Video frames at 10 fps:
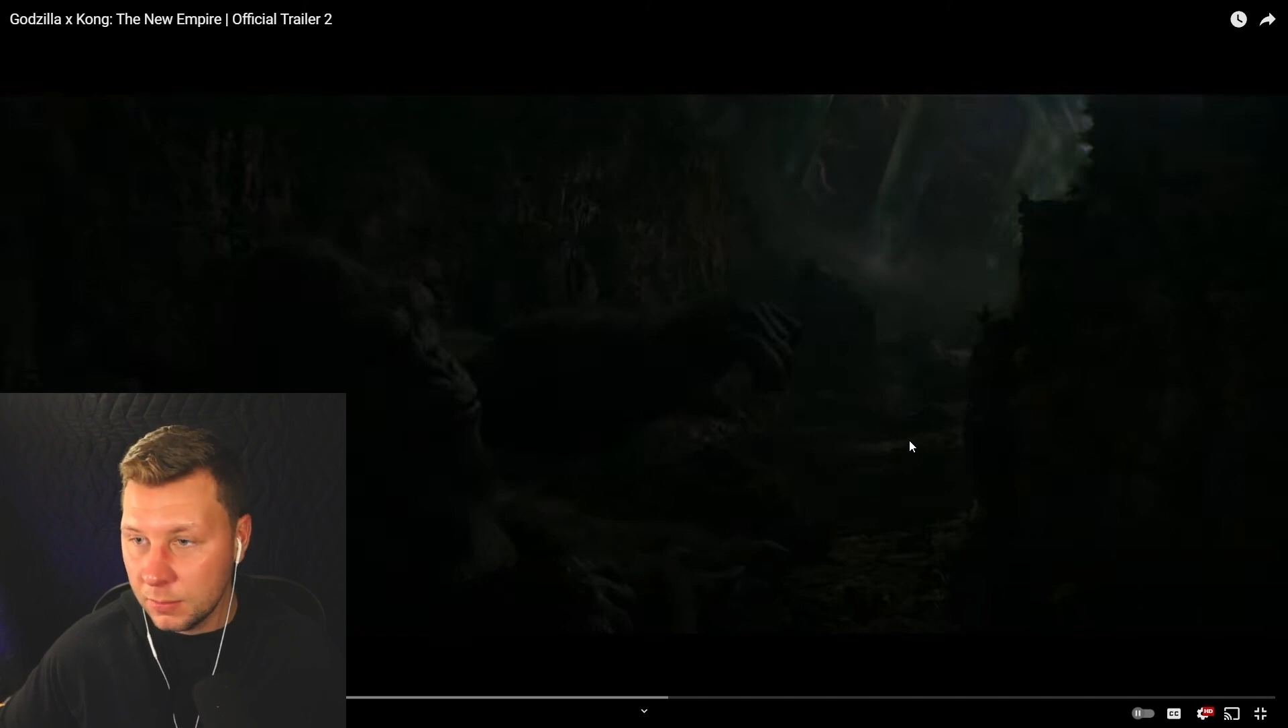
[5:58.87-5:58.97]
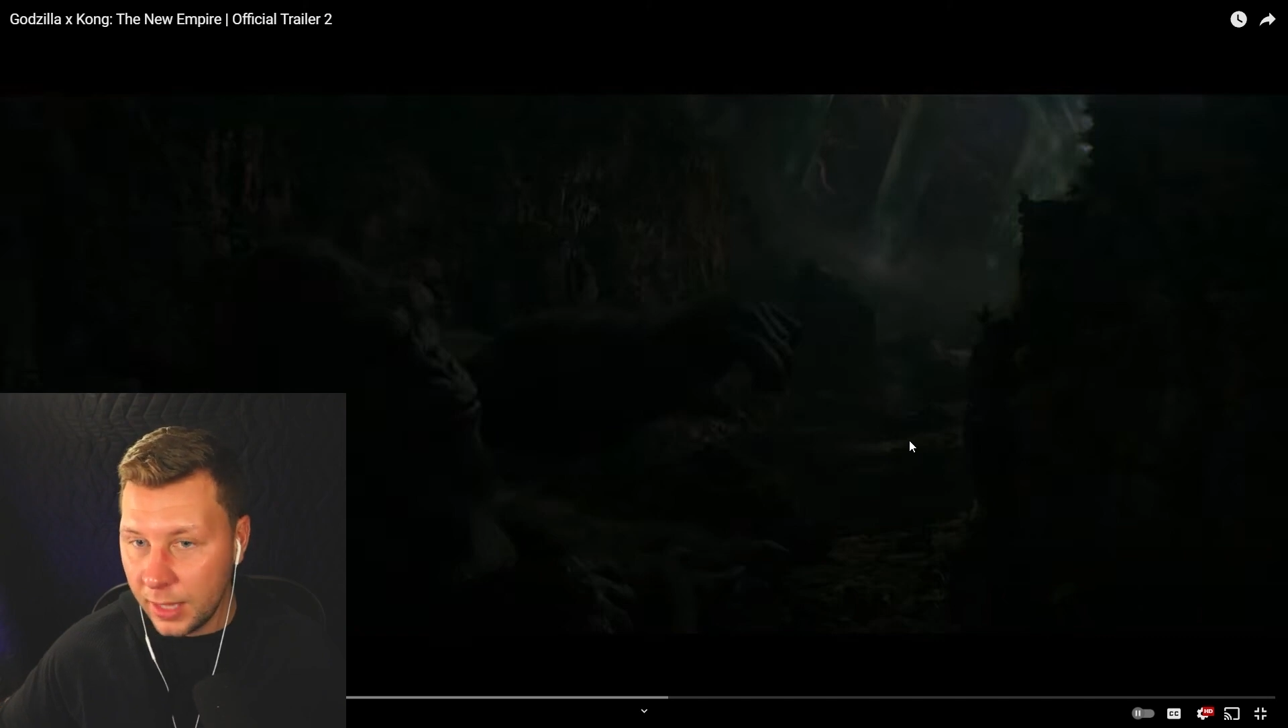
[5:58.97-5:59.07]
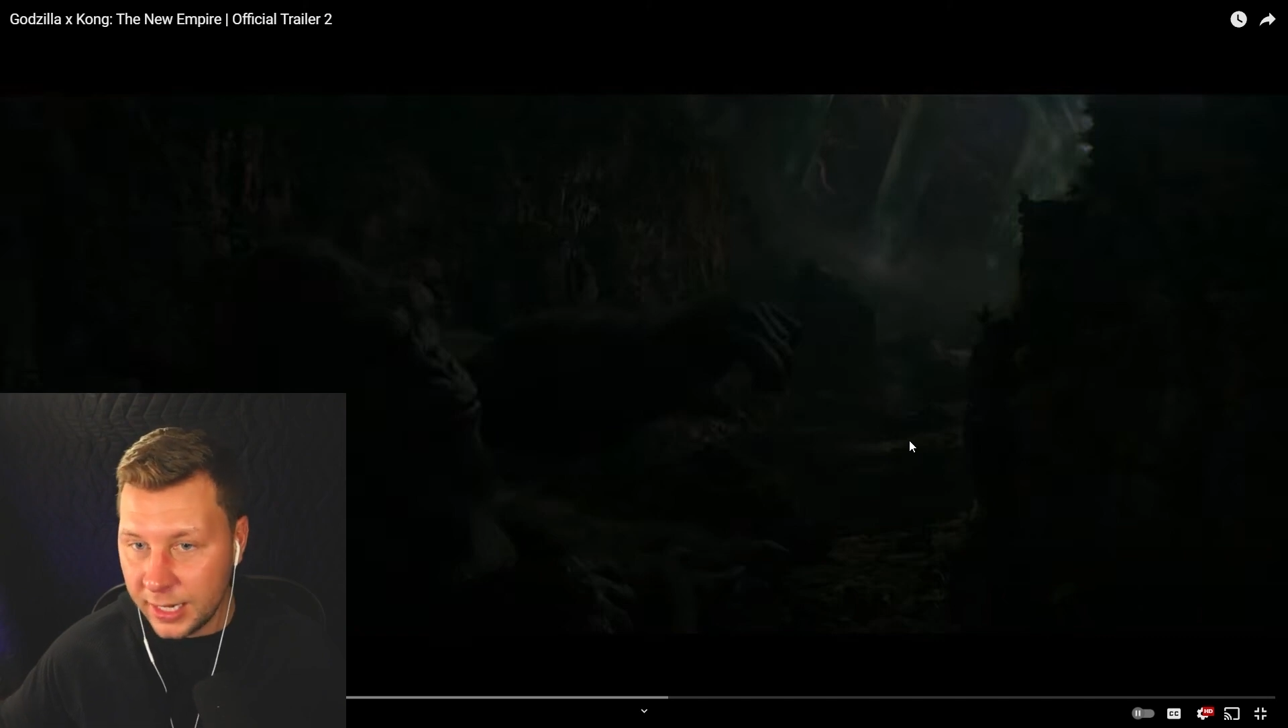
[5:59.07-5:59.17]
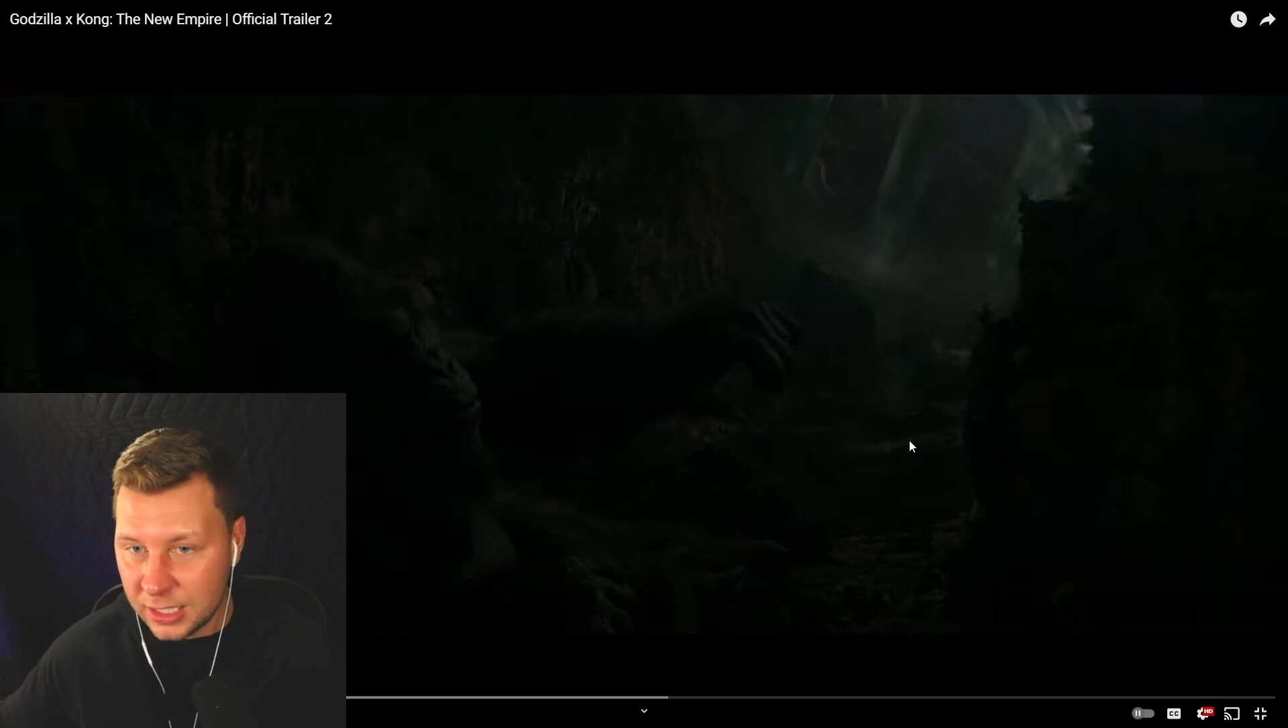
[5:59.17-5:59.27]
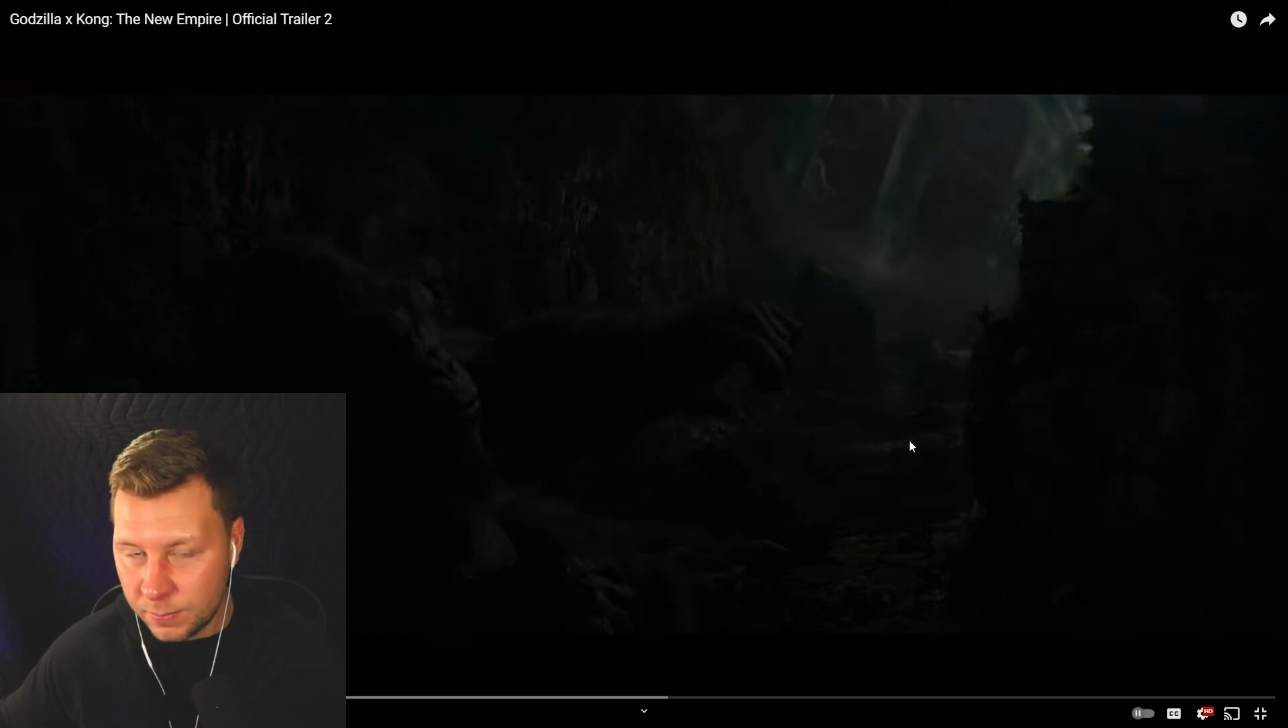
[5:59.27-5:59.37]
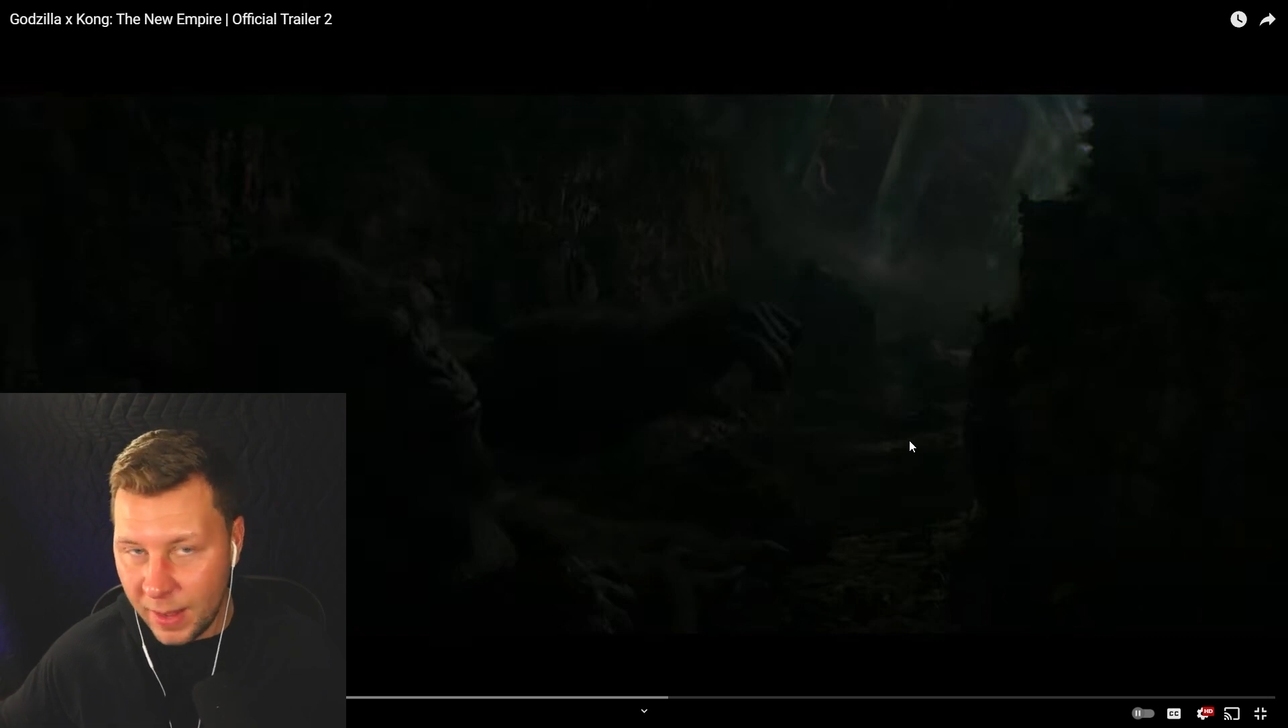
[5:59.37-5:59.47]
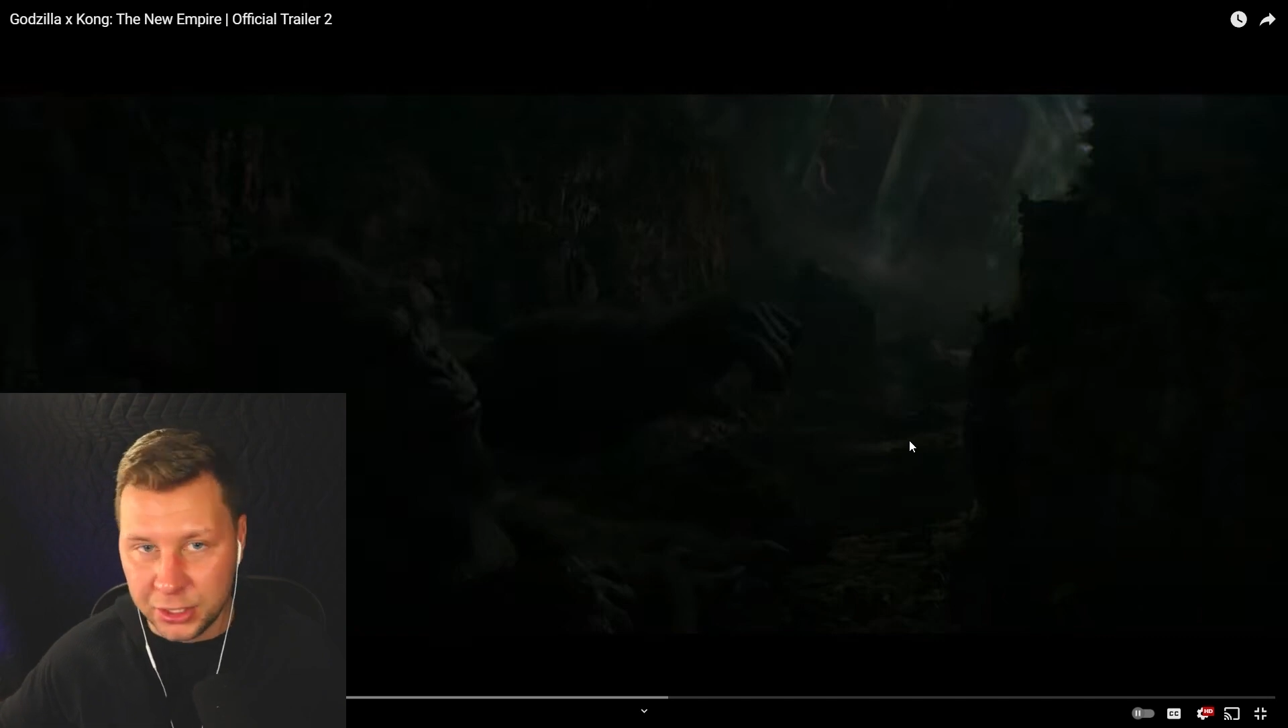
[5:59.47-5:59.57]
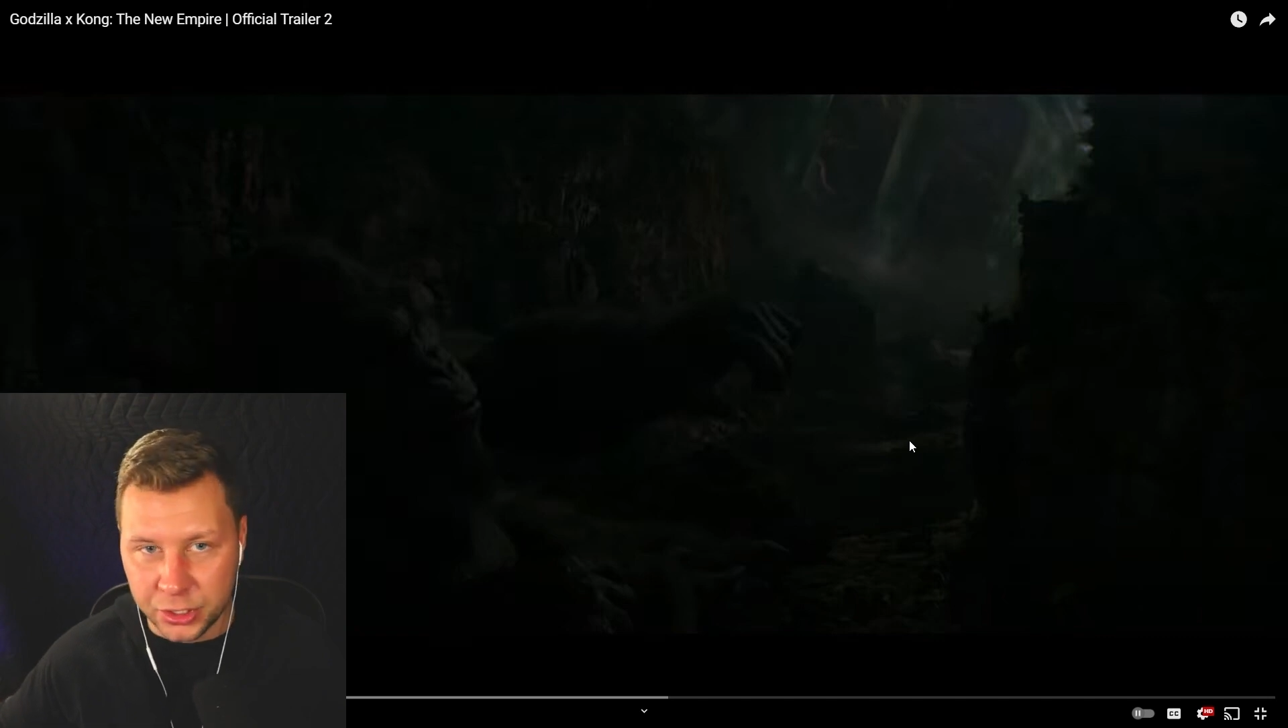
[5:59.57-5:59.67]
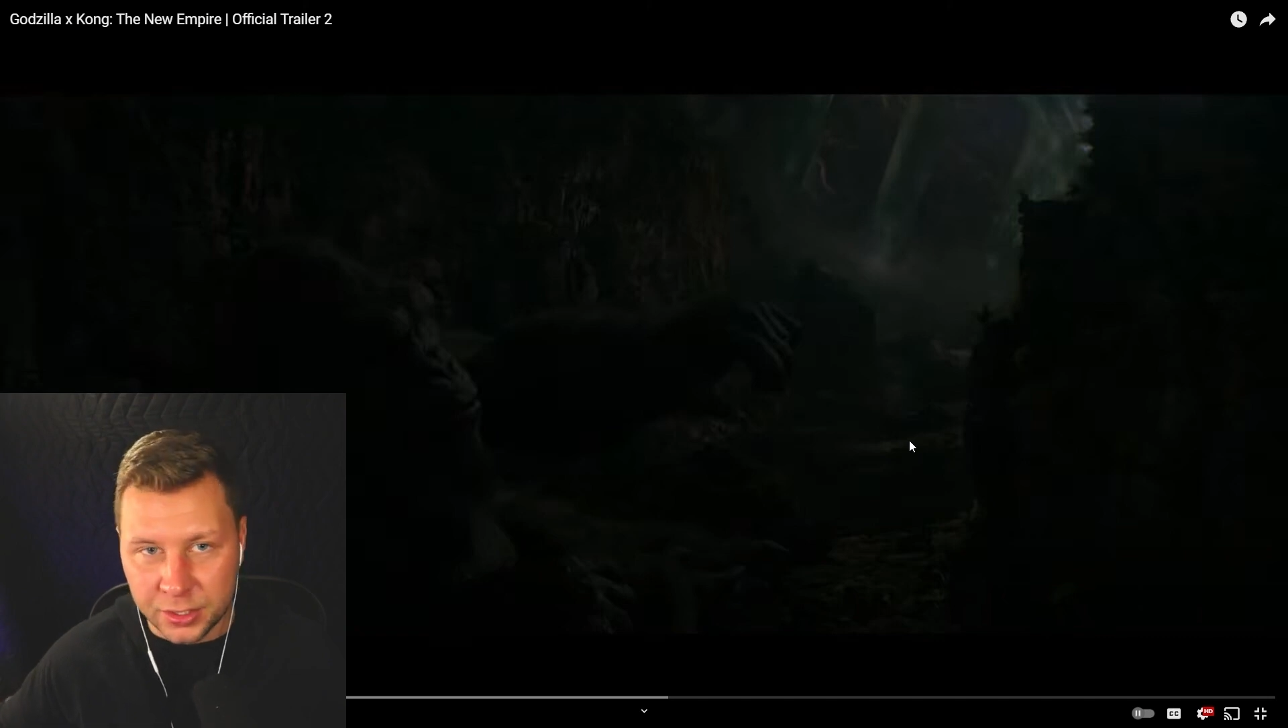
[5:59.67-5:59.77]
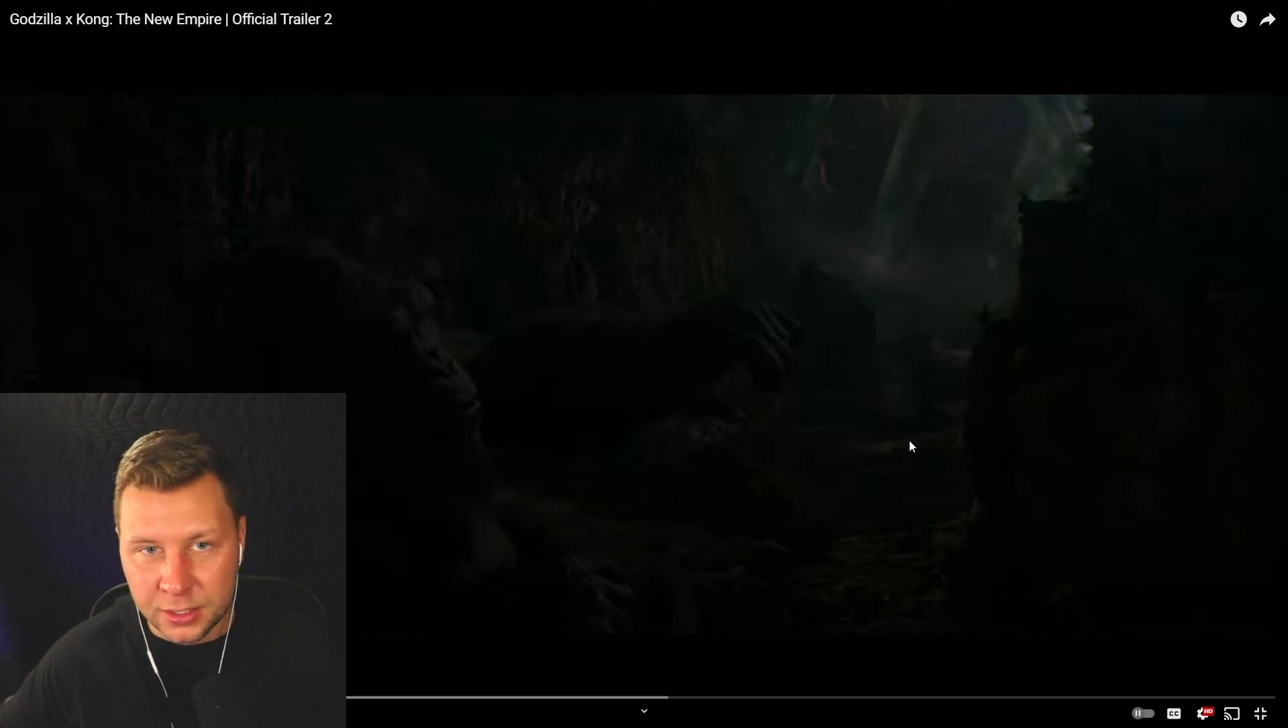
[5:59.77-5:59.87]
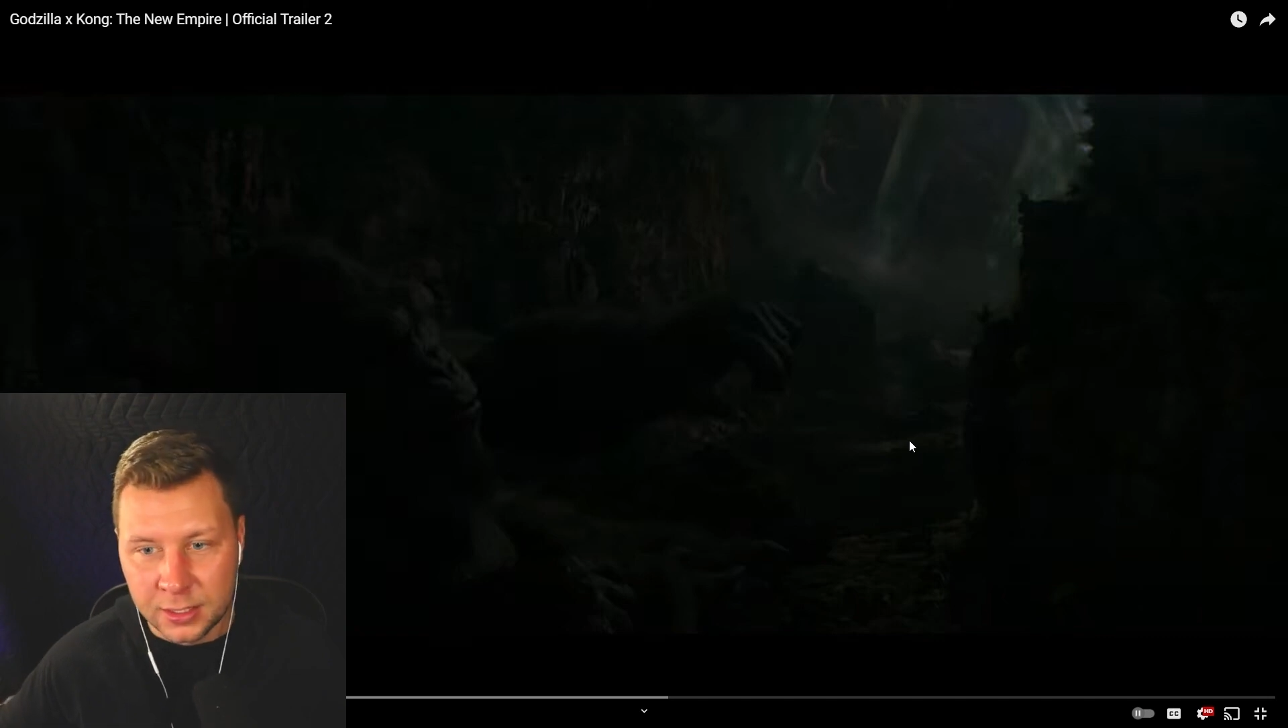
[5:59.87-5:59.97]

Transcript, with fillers: like special,